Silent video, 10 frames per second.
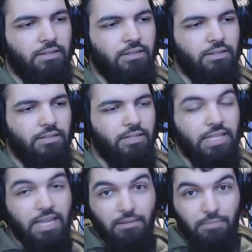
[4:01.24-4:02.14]

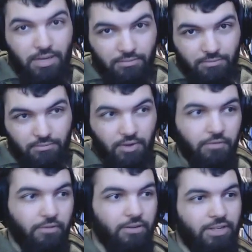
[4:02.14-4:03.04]
seemed, when you
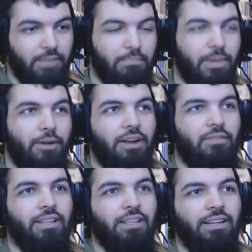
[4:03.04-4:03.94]
first like met her and
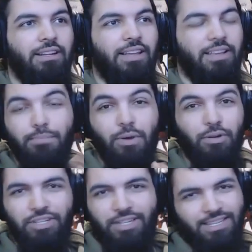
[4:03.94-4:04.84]
everything, like an
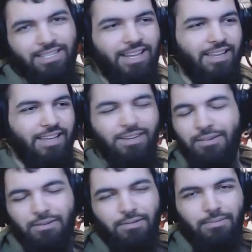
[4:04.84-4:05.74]
emotionless, like
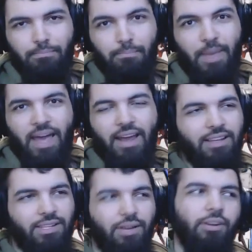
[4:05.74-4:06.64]

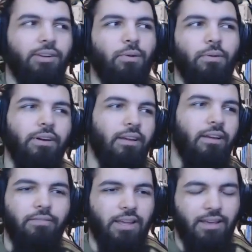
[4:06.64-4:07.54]
badass, hardcore kind
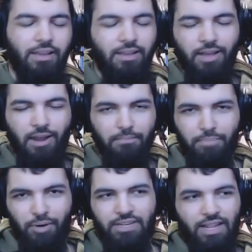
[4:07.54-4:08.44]
of
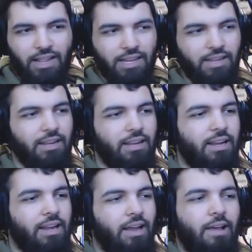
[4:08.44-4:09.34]
personality.
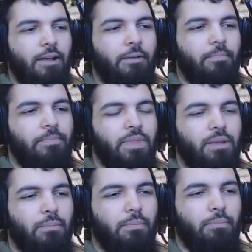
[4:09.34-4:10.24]

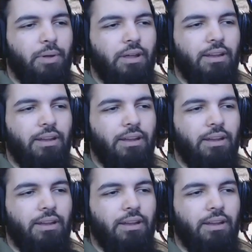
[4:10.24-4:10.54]
But